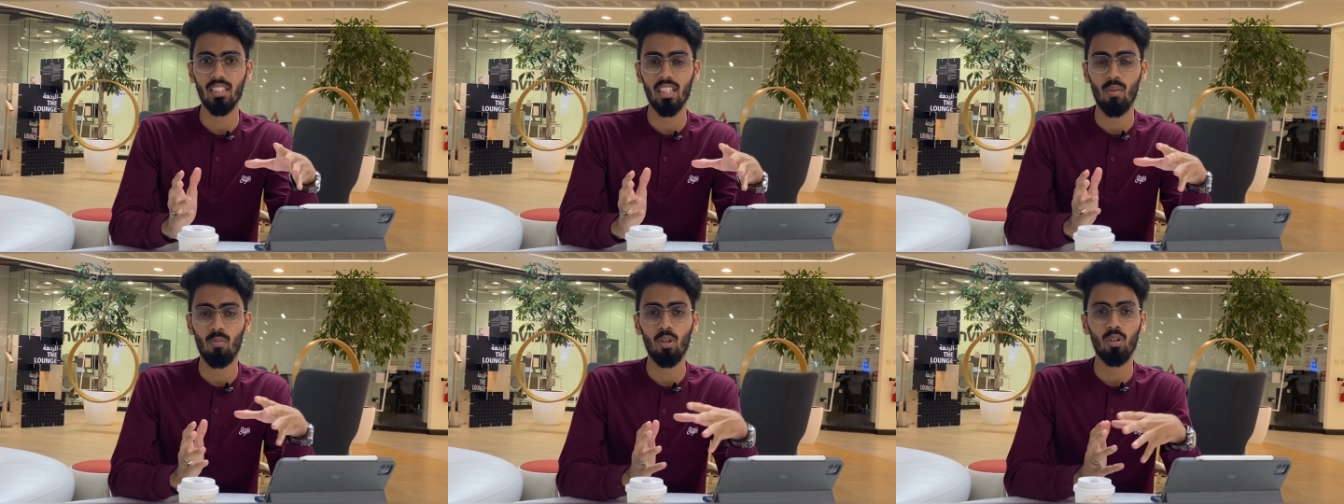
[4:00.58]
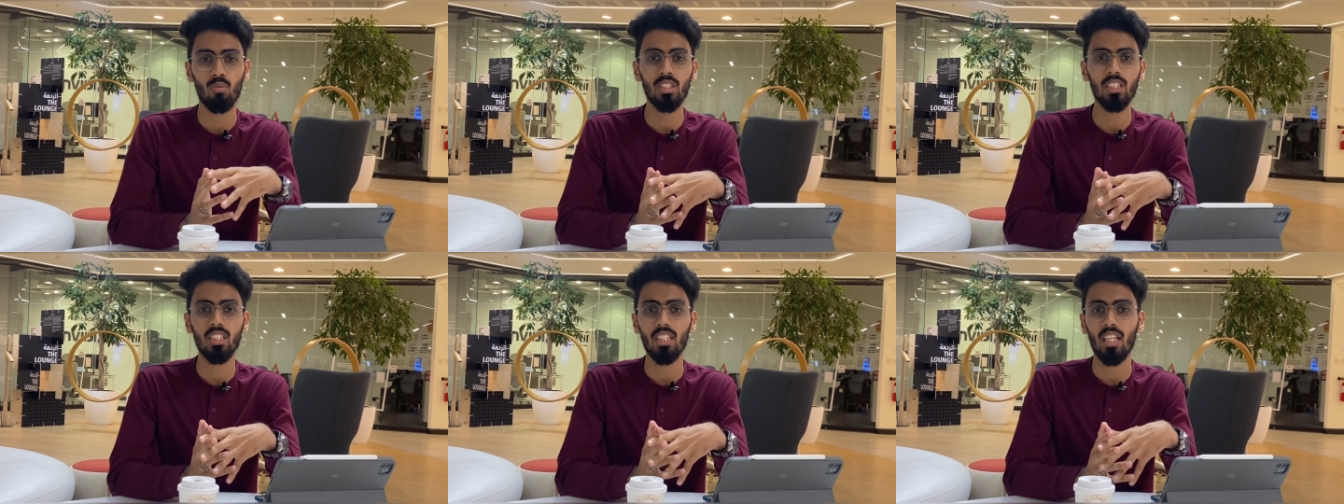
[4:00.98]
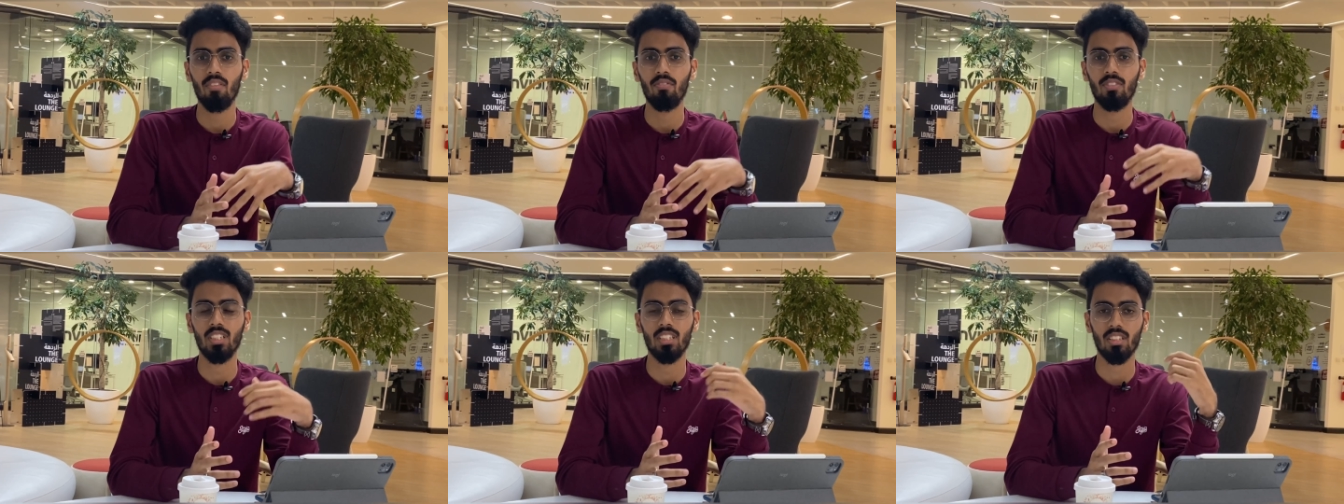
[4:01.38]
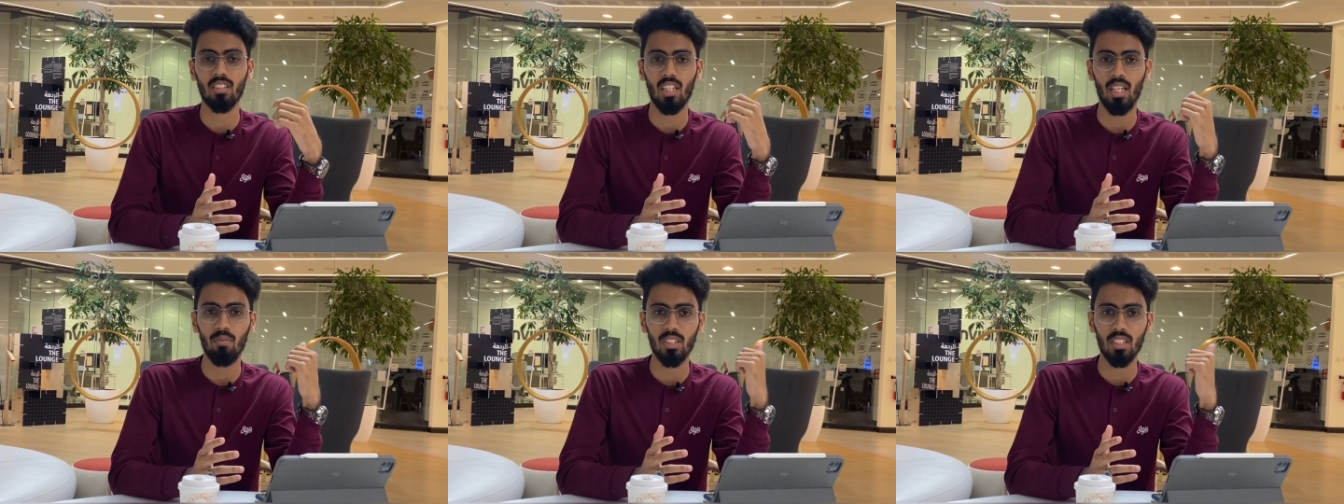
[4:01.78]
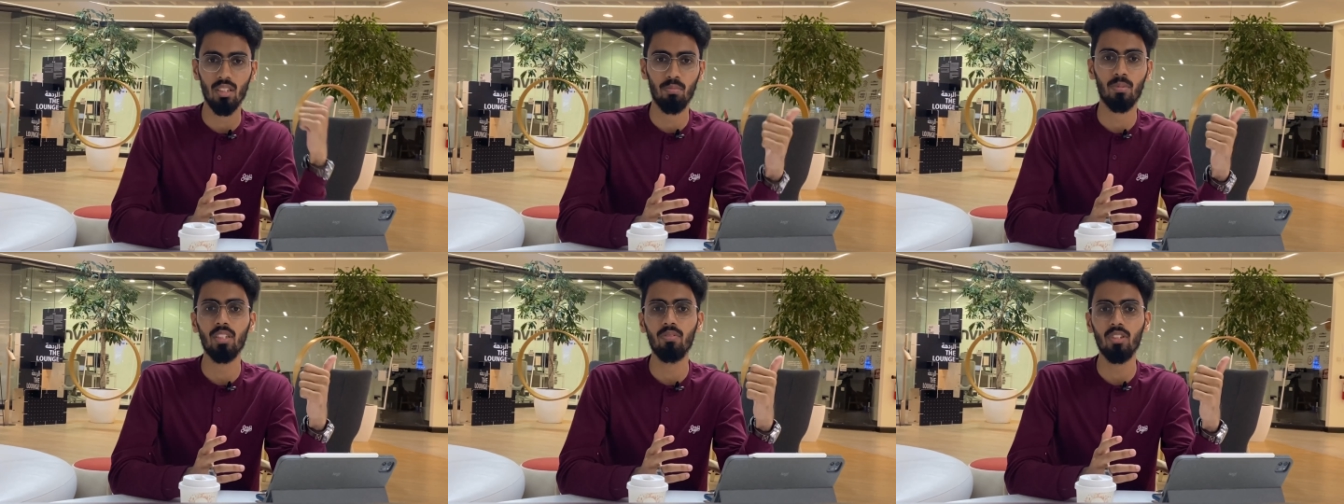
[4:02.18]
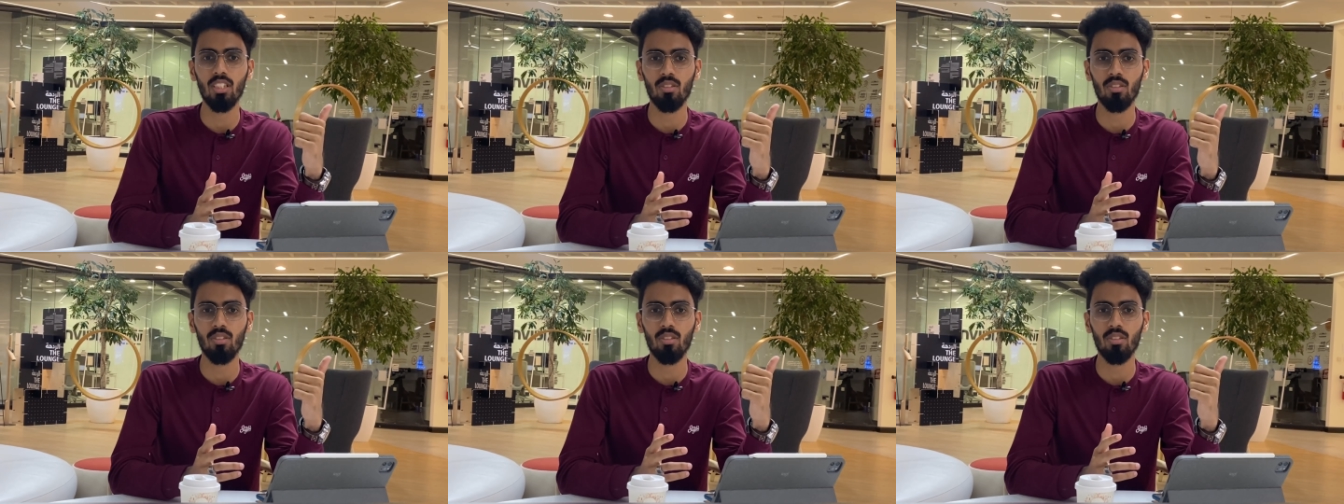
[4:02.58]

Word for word: about which I have described in the previous